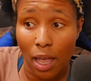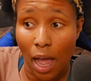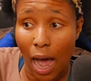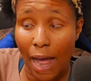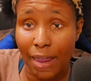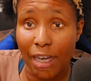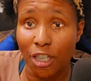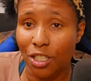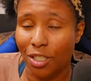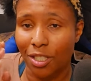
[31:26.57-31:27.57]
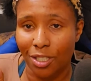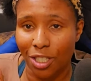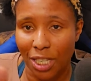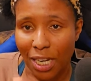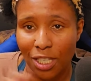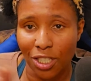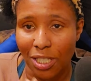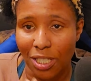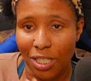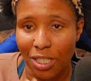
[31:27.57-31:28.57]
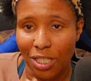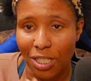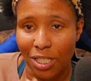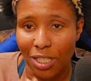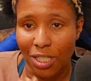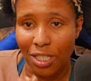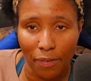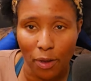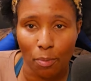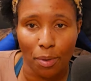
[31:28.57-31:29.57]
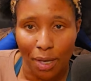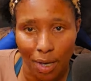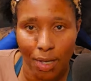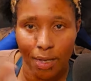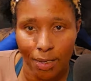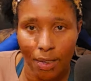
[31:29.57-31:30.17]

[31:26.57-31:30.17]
I think sh- Shannon just got a little bit of it because